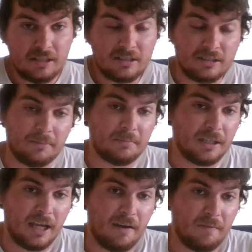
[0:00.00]

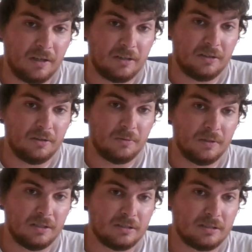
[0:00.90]
something having to do
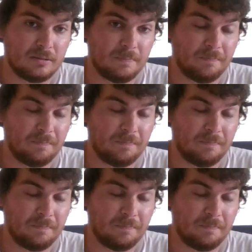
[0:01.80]
with